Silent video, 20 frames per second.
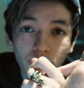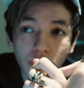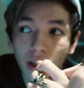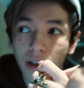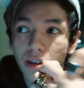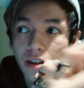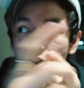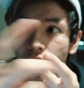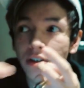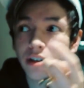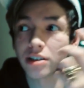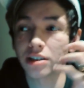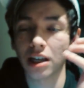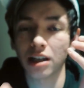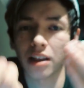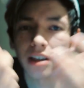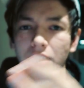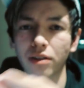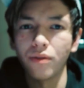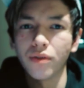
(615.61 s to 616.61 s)
That literally is
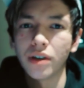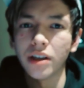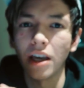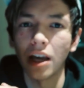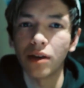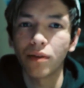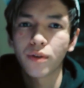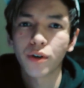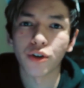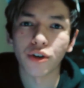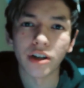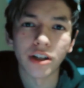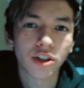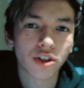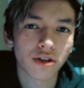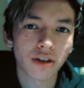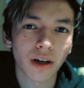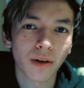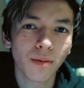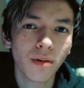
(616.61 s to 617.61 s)
kind of like a VA for your
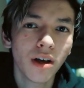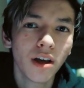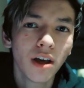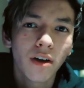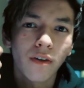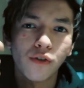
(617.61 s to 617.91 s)
Instagram.